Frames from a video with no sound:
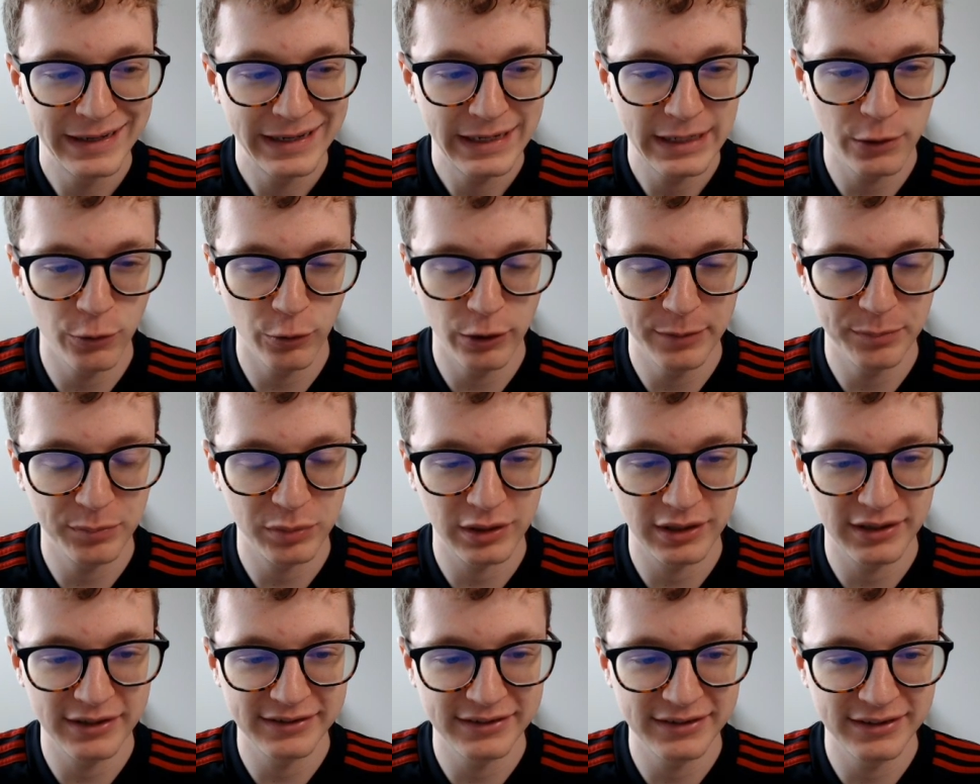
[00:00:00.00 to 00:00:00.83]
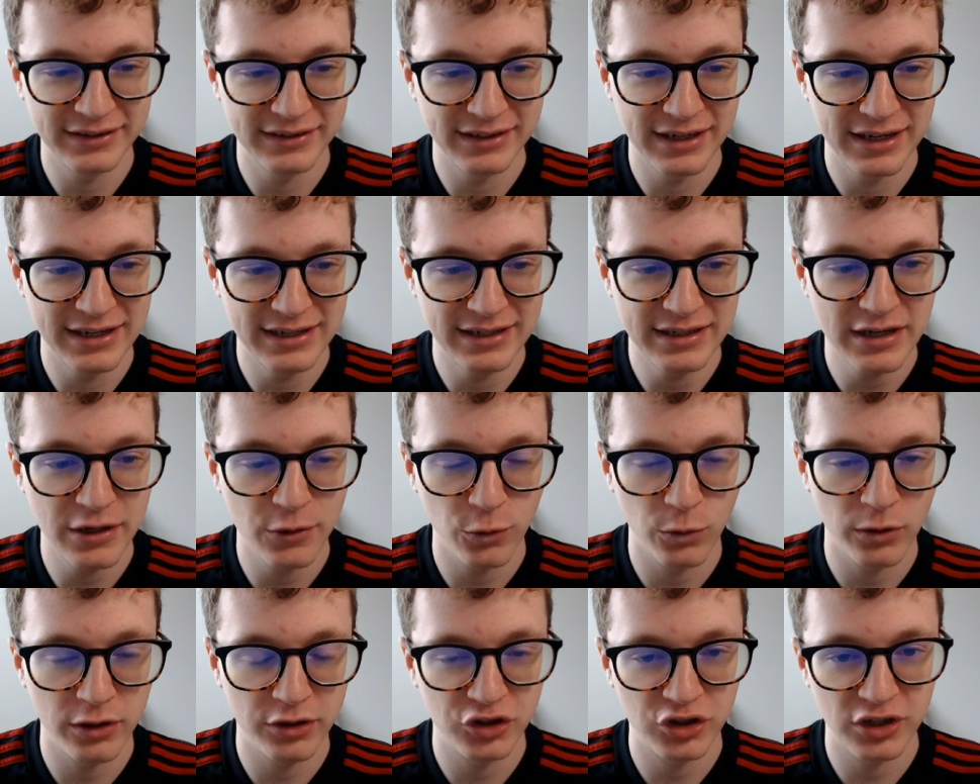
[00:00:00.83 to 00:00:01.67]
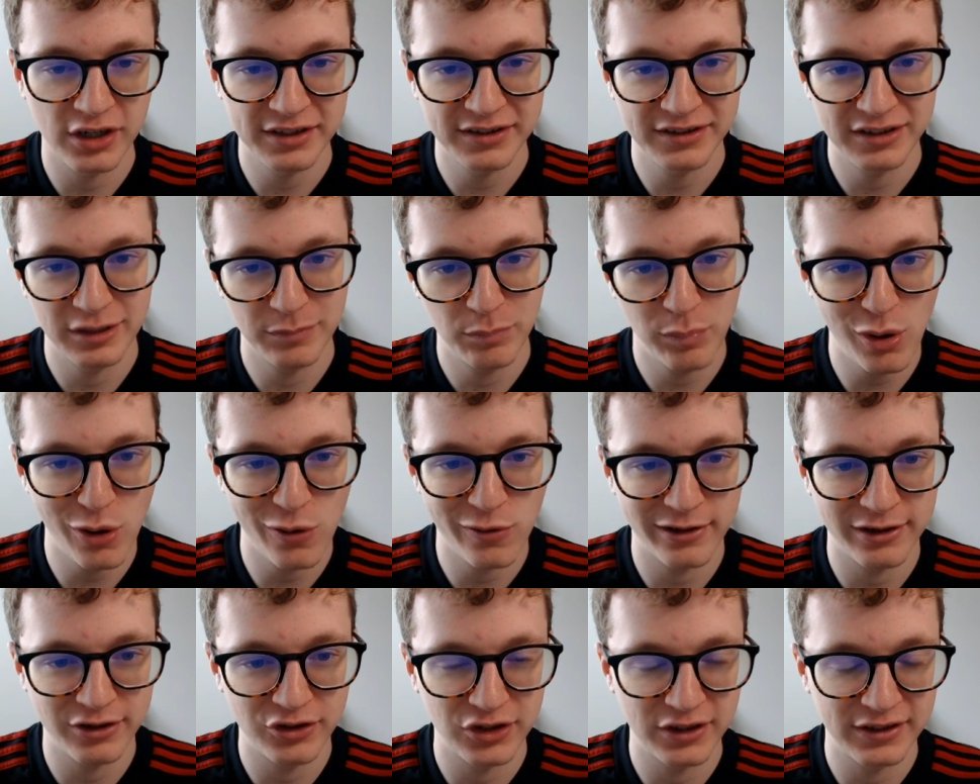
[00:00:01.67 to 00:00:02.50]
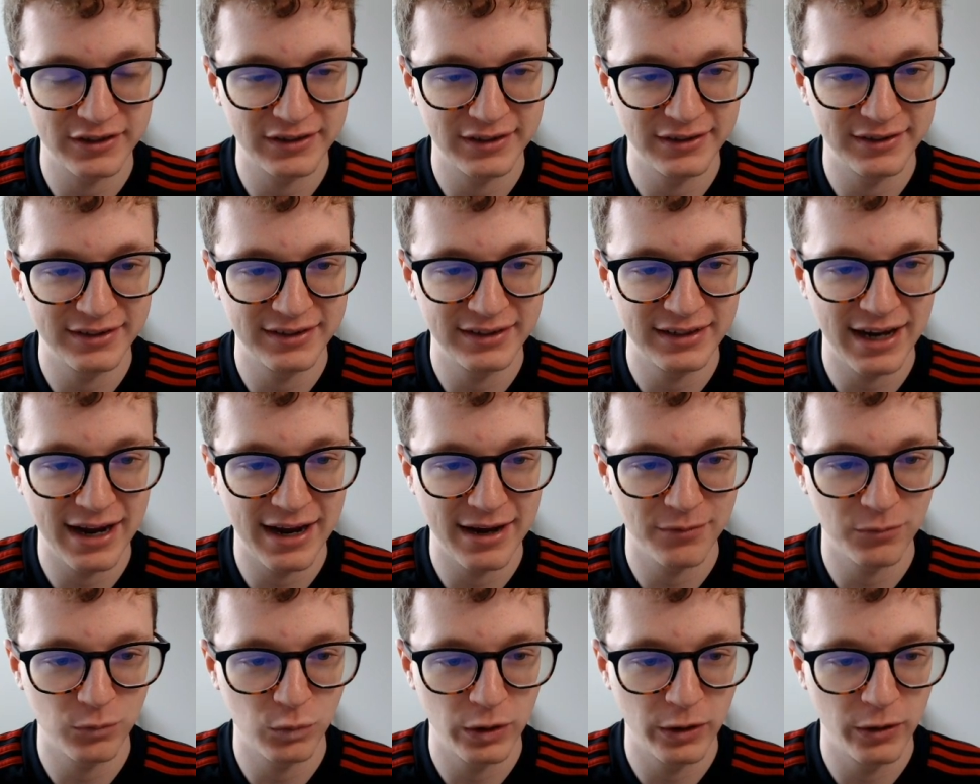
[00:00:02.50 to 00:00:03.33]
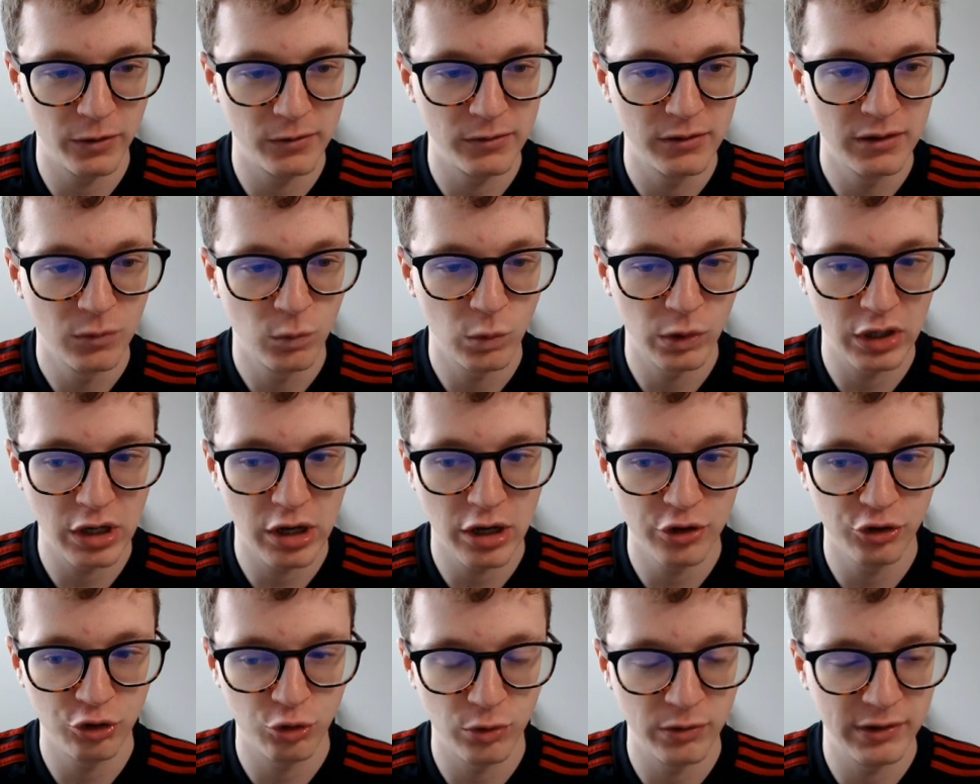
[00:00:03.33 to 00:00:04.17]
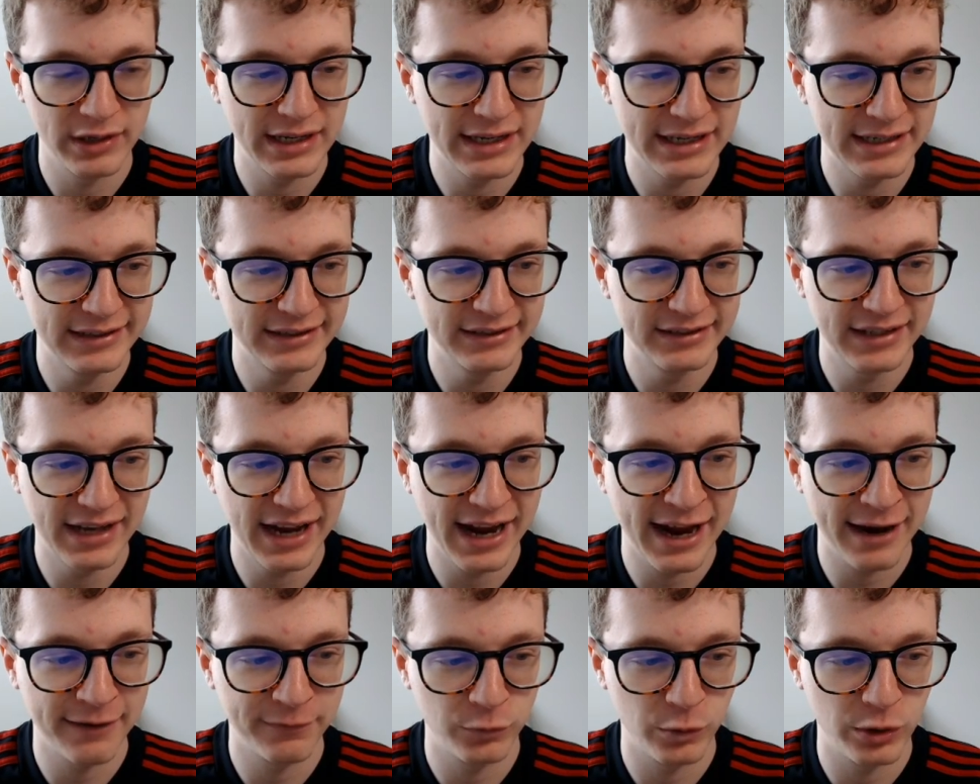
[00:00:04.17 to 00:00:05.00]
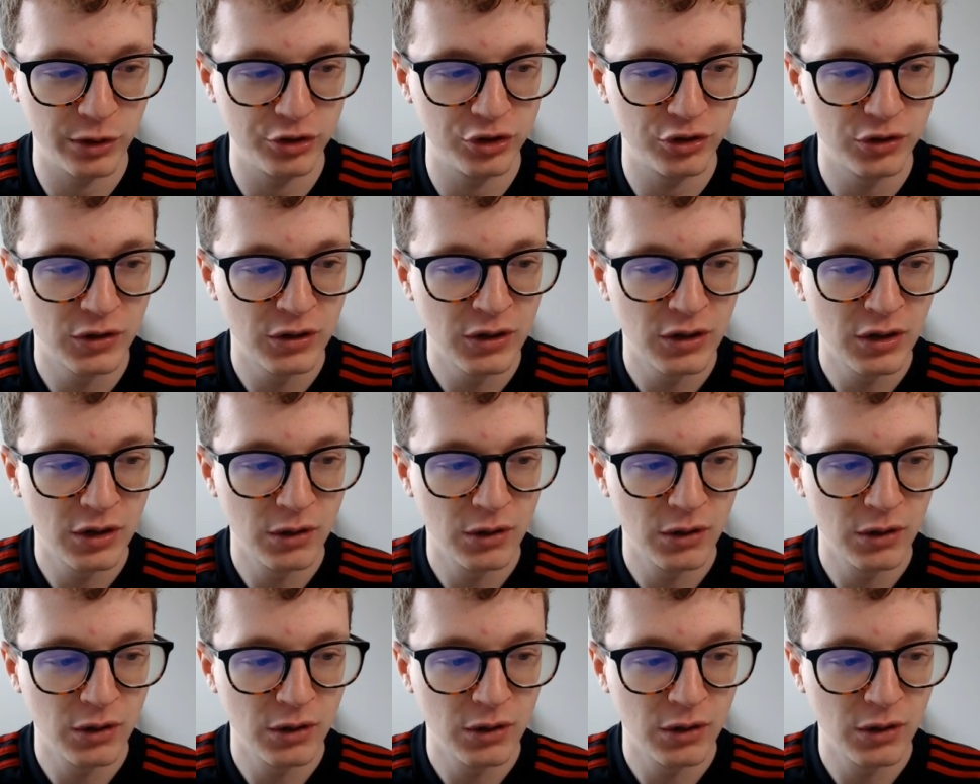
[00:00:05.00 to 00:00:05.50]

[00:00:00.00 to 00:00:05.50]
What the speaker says: ERA plus is a era adjusted, park adjusted stat where 100 is average.